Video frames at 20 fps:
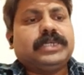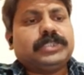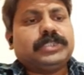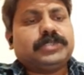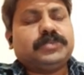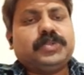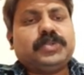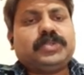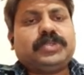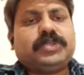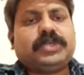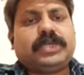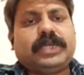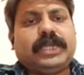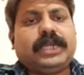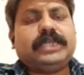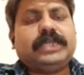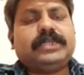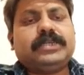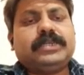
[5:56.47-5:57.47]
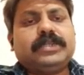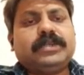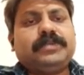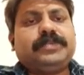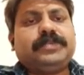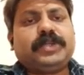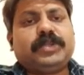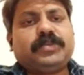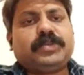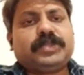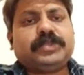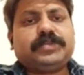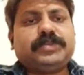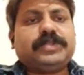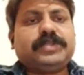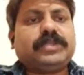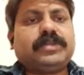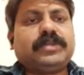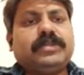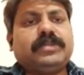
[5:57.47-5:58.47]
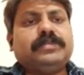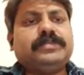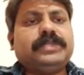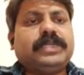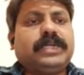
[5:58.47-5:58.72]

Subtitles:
smooth and rough endoplasmic reticulum,